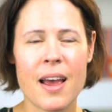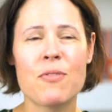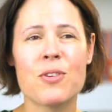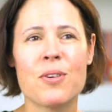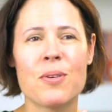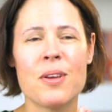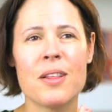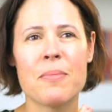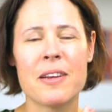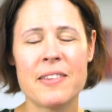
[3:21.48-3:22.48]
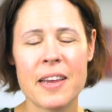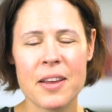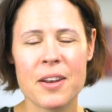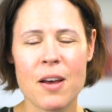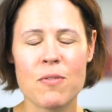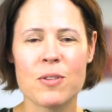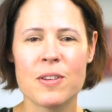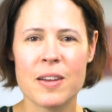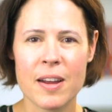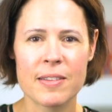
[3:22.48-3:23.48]
After my second novel
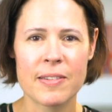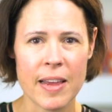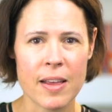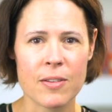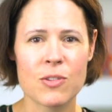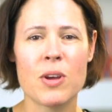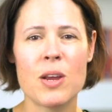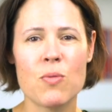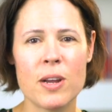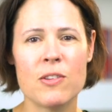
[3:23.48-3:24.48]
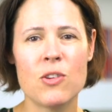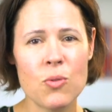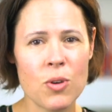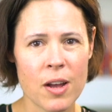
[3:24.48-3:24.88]
did not sell, so I had written two